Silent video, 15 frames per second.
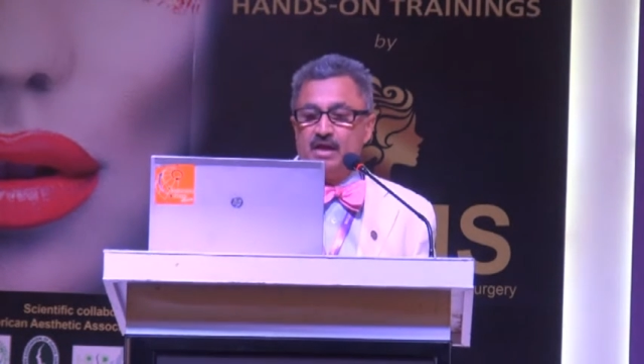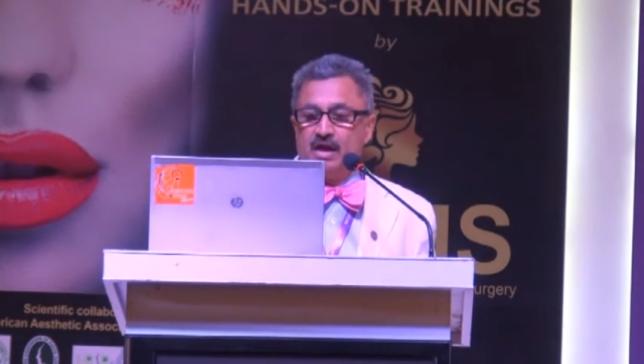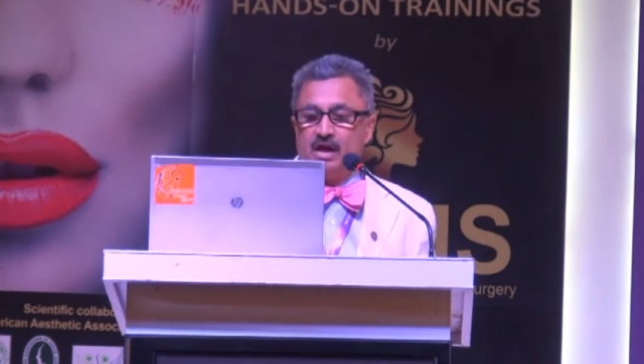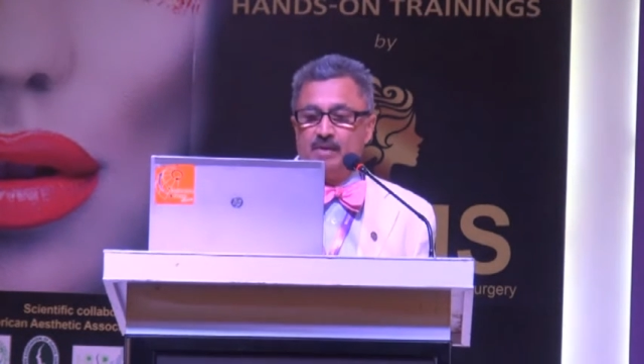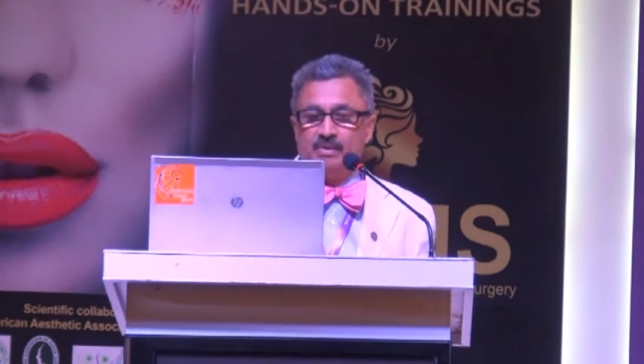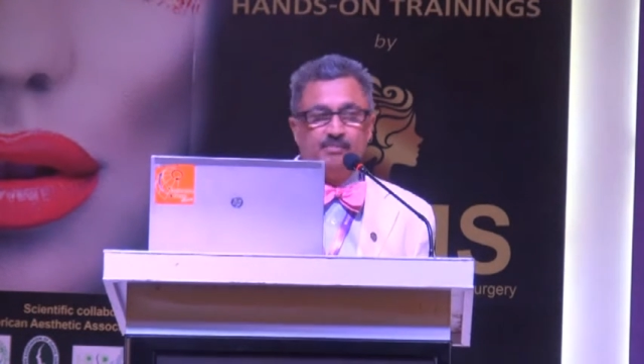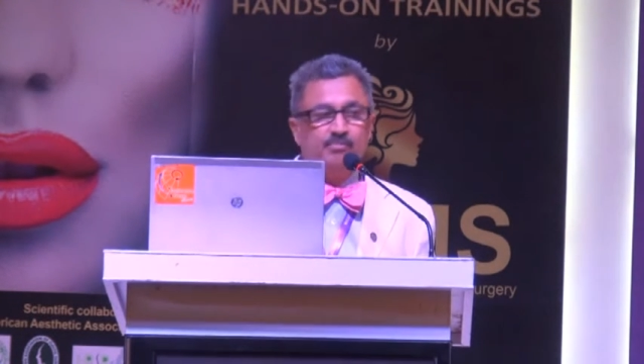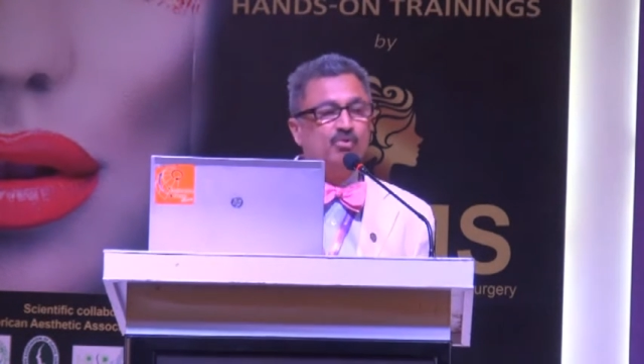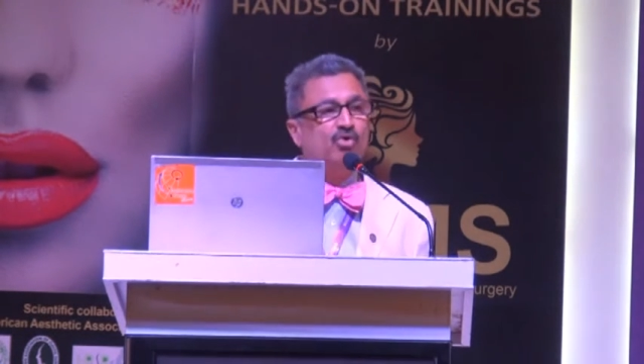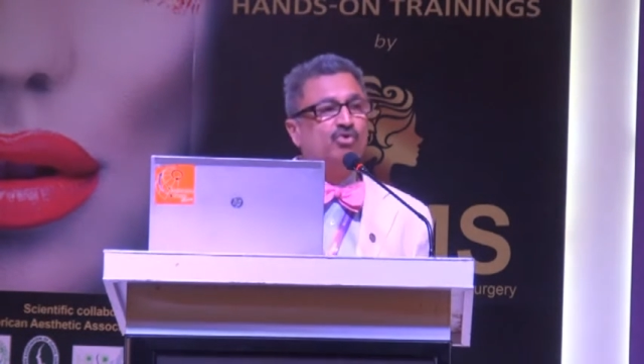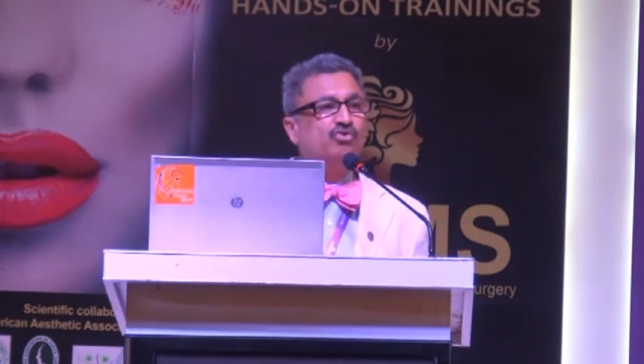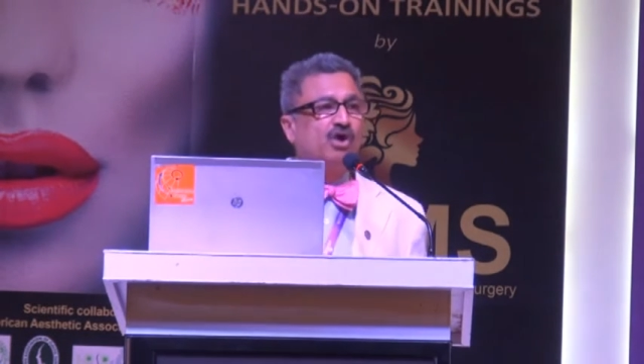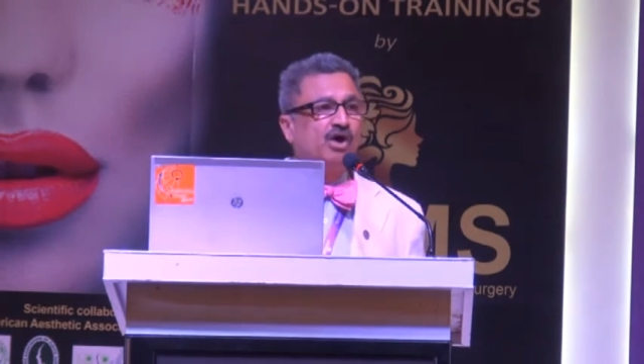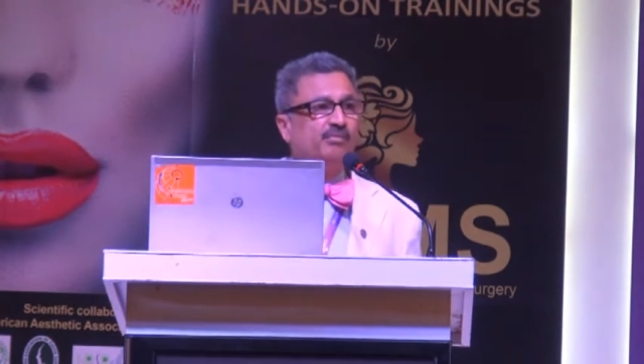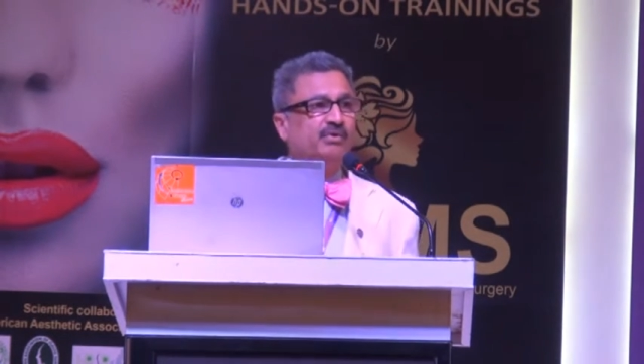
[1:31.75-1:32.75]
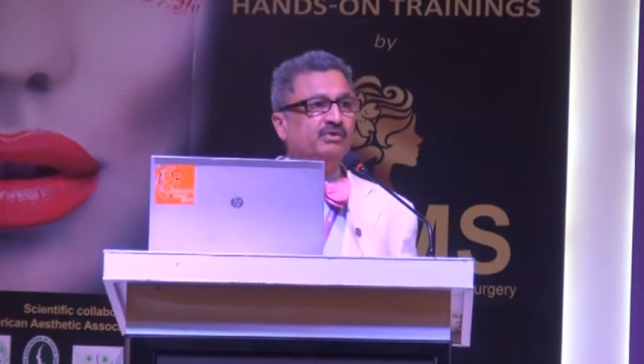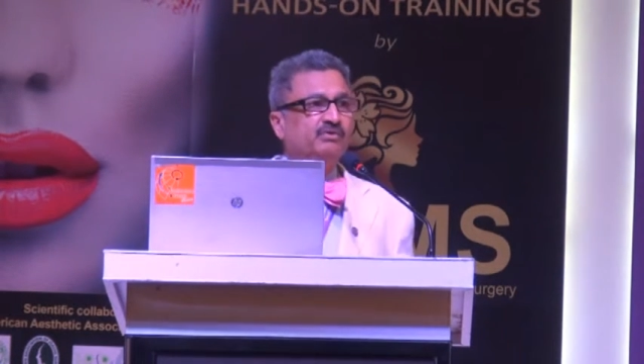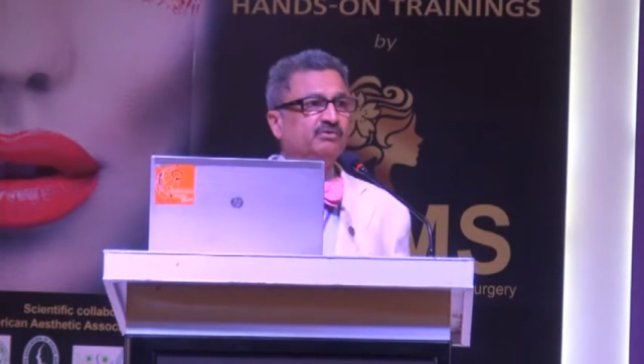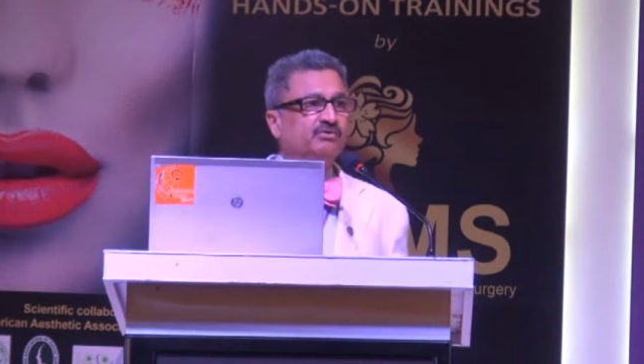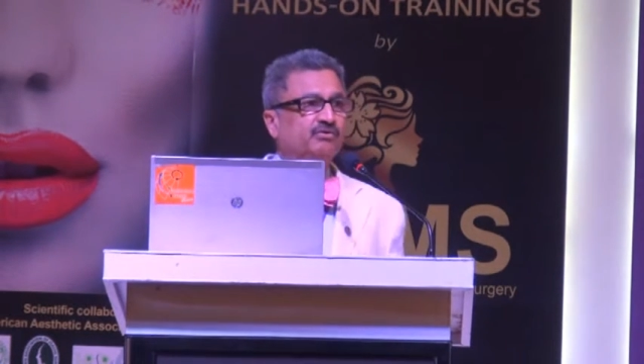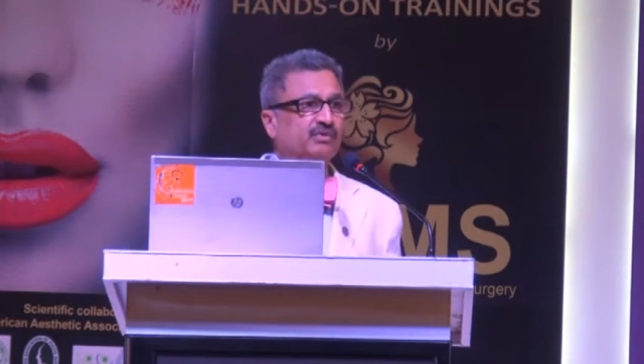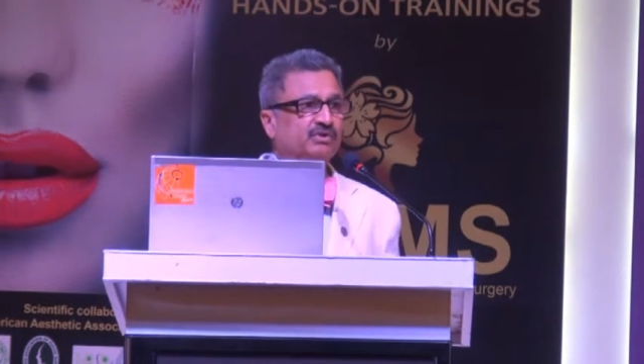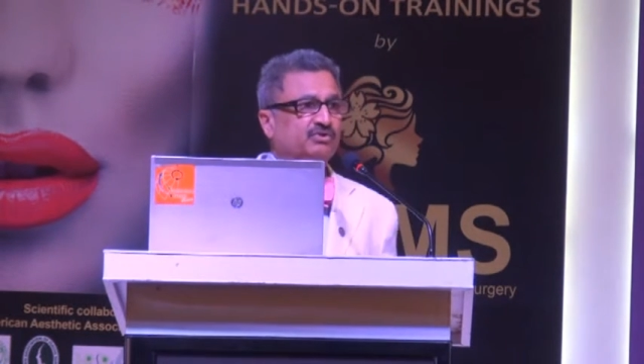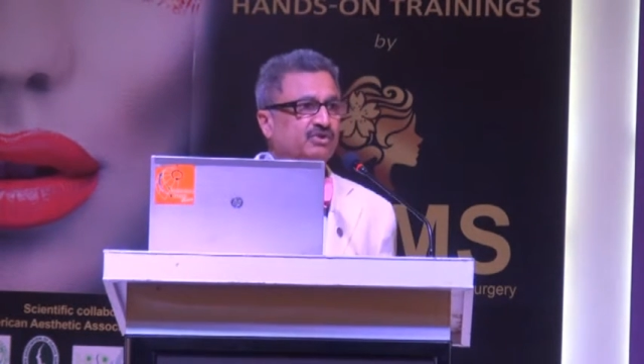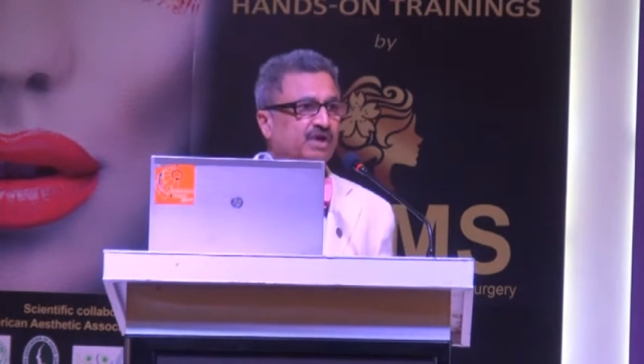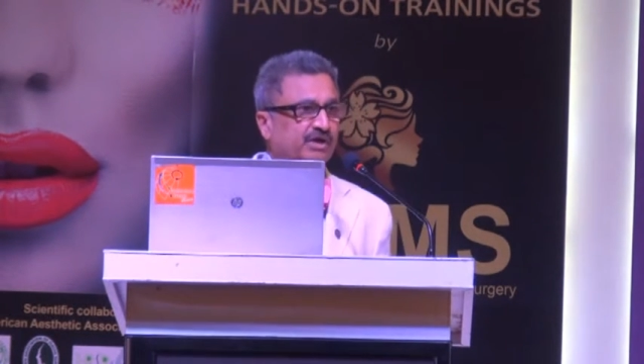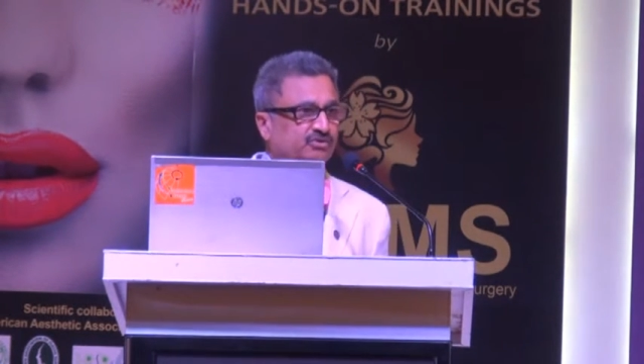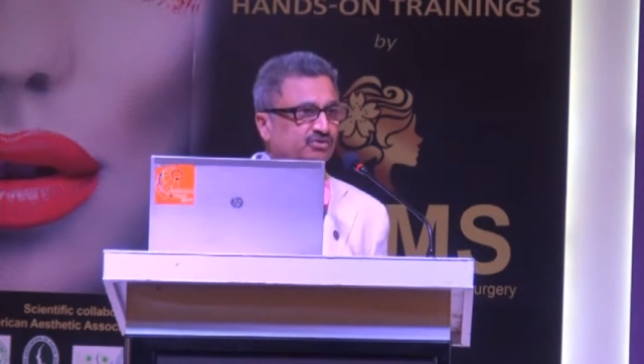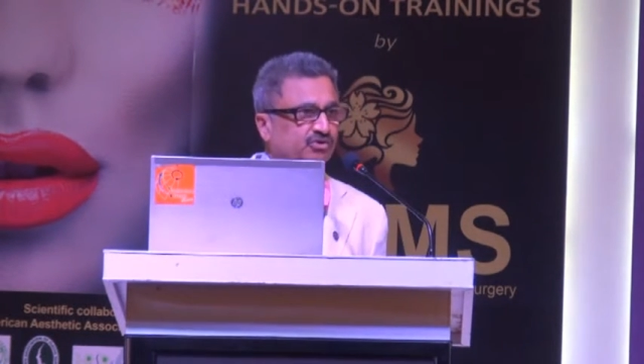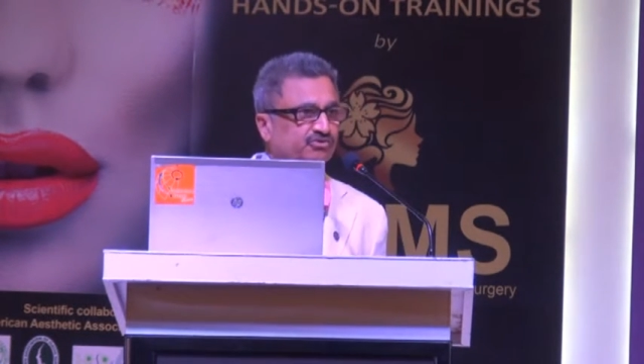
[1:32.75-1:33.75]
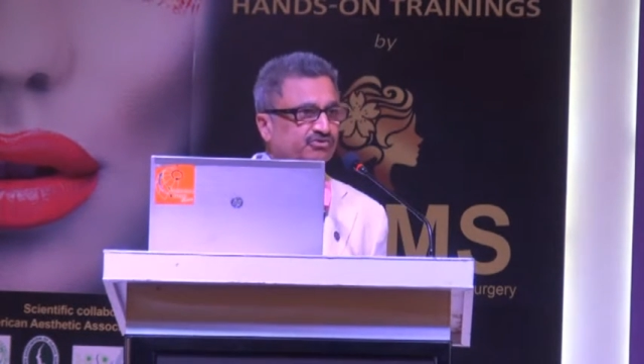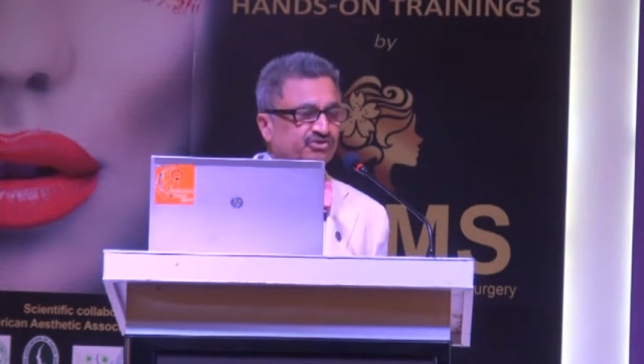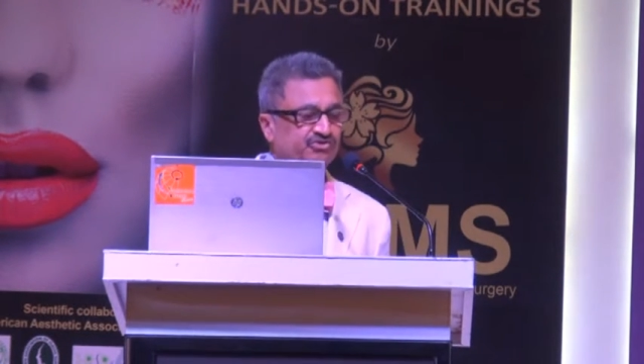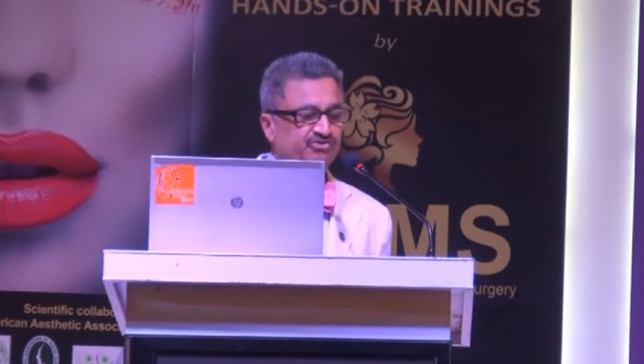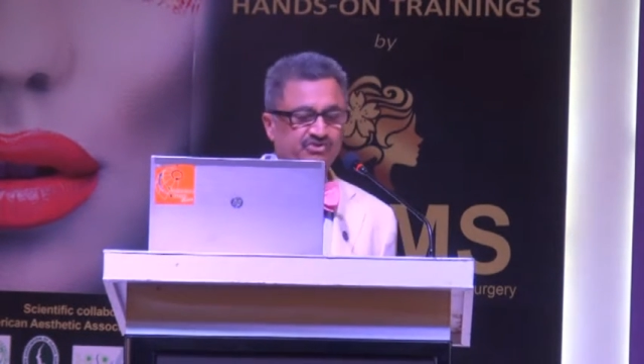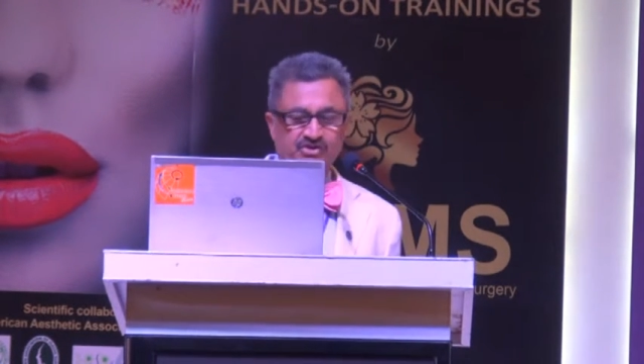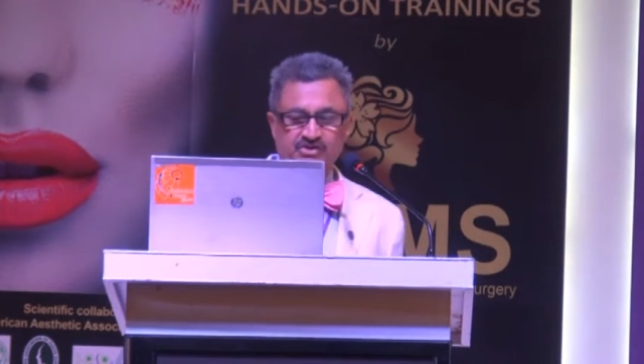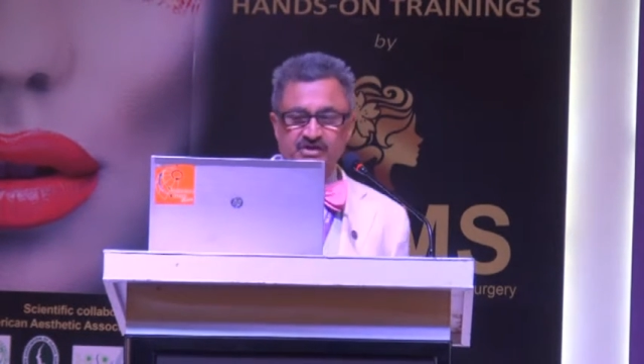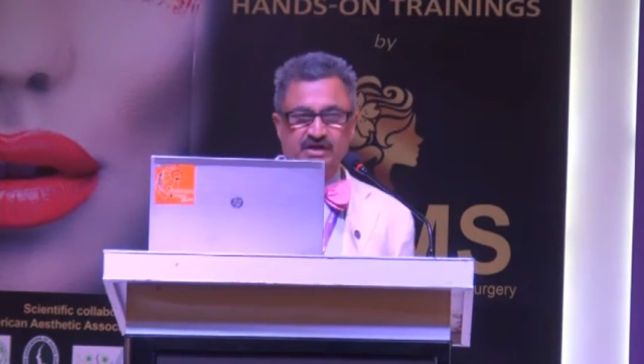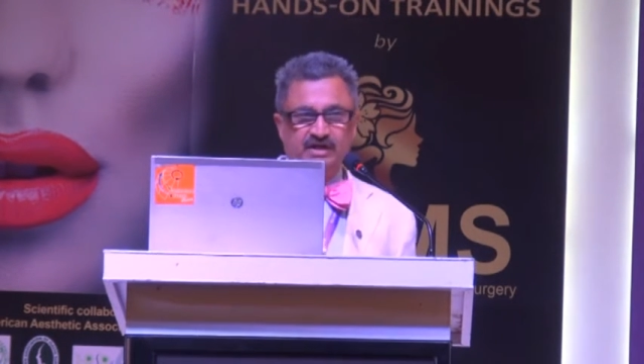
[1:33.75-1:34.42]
but more common with nodular, cystic,